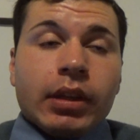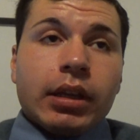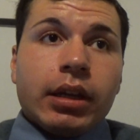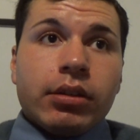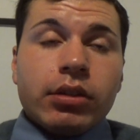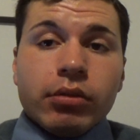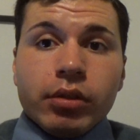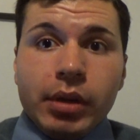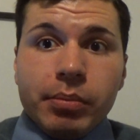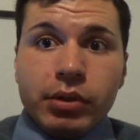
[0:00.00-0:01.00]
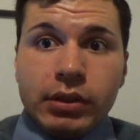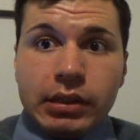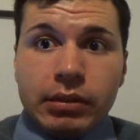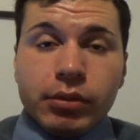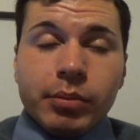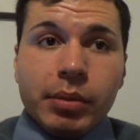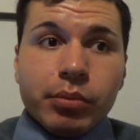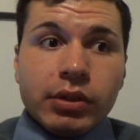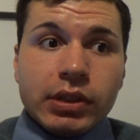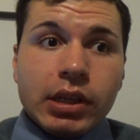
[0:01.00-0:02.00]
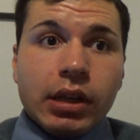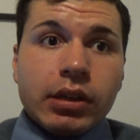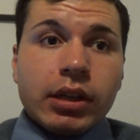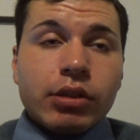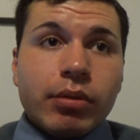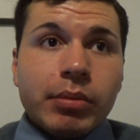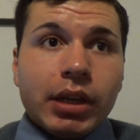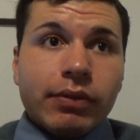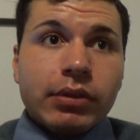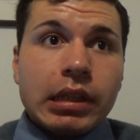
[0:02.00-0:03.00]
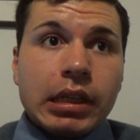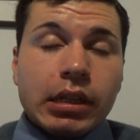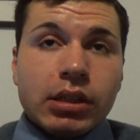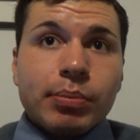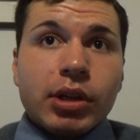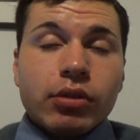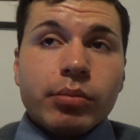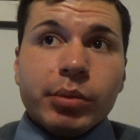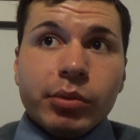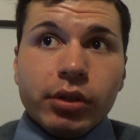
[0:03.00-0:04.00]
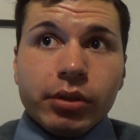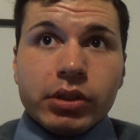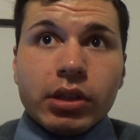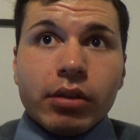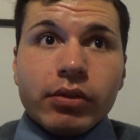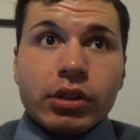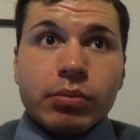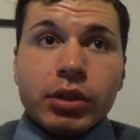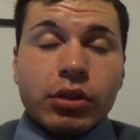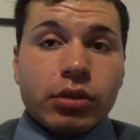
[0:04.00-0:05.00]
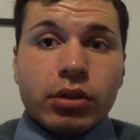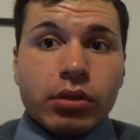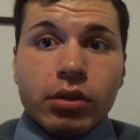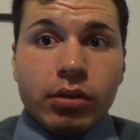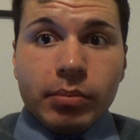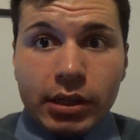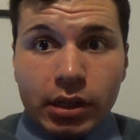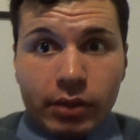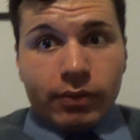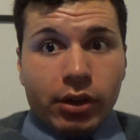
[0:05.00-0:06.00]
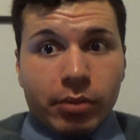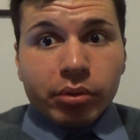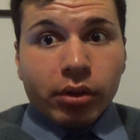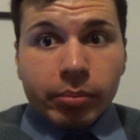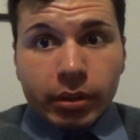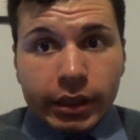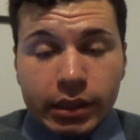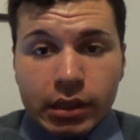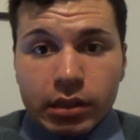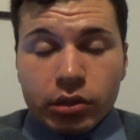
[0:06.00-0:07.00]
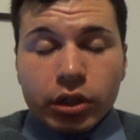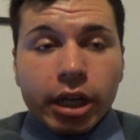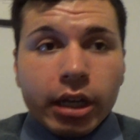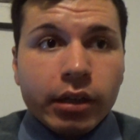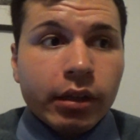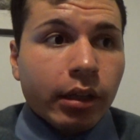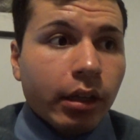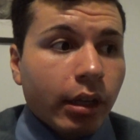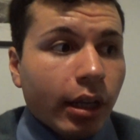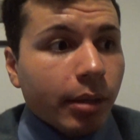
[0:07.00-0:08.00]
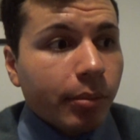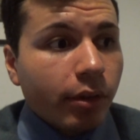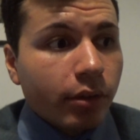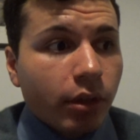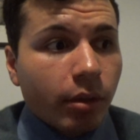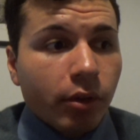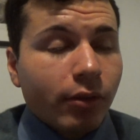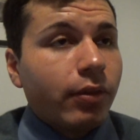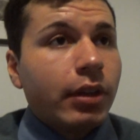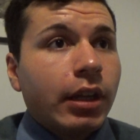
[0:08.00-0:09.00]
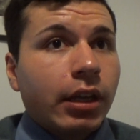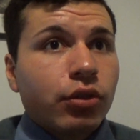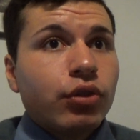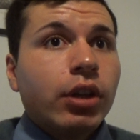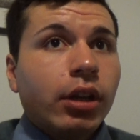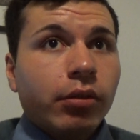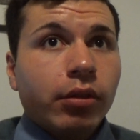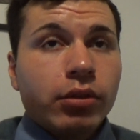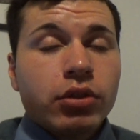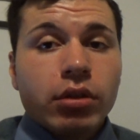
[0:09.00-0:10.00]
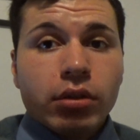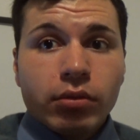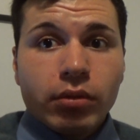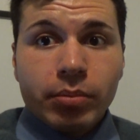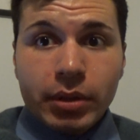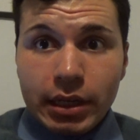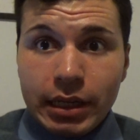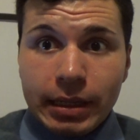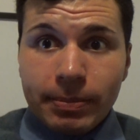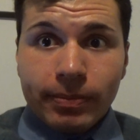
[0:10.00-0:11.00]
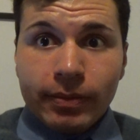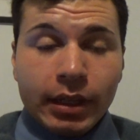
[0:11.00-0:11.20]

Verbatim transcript: And uh, Remembrance Sunday is when we have the uh, special memorial service, which couldn't be done very properly this year. But um, hopefully next year or two will be um,